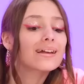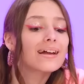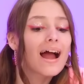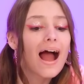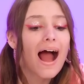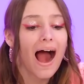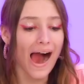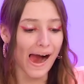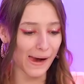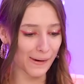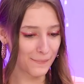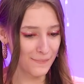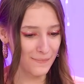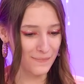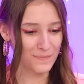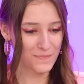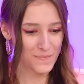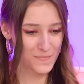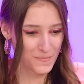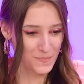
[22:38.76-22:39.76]
This is the
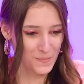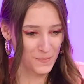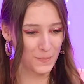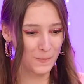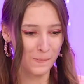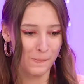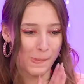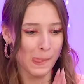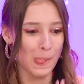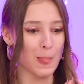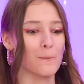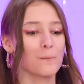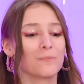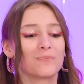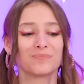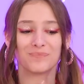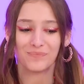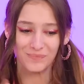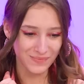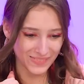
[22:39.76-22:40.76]
best bite of
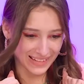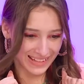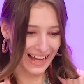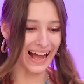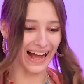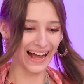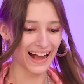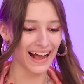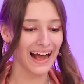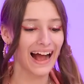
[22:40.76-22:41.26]
delight of my